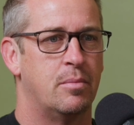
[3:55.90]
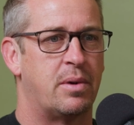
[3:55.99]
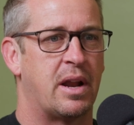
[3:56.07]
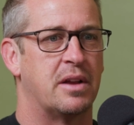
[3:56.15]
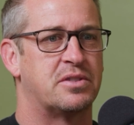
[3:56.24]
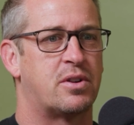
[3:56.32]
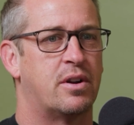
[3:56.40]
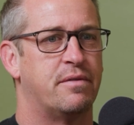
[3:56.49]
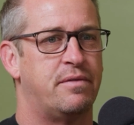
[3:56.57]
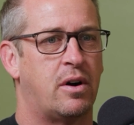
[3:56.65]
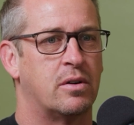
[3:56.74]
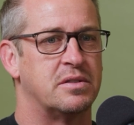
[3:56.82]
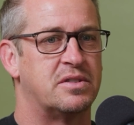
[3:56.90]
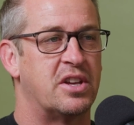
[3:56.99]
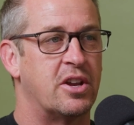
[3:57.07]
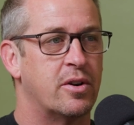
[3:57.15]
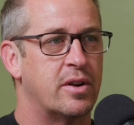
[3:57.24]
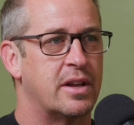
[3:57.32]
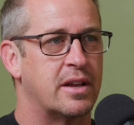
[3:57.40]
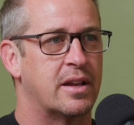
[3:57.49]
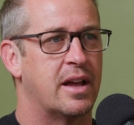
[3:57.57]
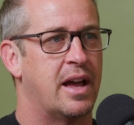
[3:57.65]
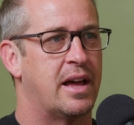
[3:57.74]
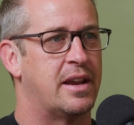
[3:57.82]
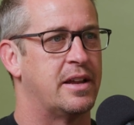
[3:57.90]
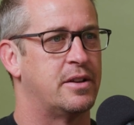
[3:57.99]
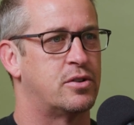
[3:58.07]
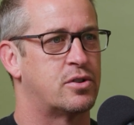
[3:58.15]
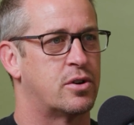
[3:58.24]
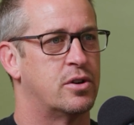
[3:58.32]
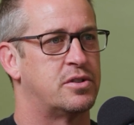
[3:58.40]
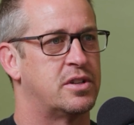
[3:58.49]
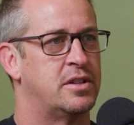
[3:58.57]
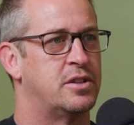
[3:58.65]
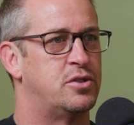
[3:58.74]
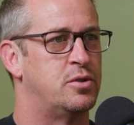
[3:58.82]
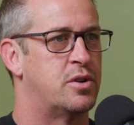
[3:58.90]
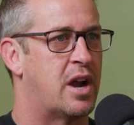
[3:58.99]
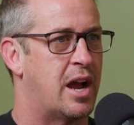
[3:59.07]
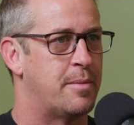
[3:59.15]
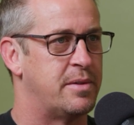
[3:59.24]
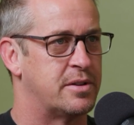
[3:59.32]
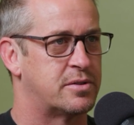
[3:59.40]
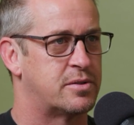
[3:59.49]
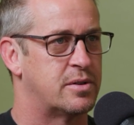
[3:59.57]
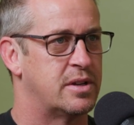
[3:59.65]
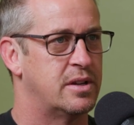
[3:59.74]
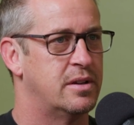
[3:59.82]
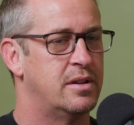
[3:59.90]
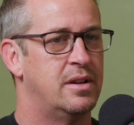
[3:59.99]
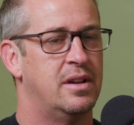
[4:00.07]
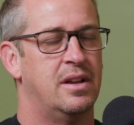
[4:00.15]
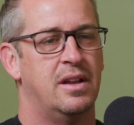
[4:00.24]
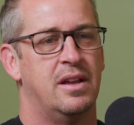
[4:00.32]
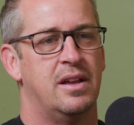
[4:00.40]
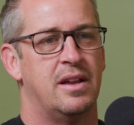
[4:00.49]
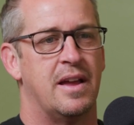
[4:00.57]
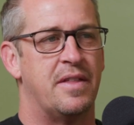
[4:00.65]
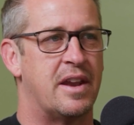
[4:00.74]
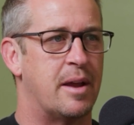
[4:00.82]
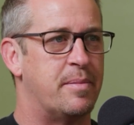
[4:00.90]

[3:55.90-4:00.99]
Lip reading: But I started volunteering at a church in the junior high ministry, and then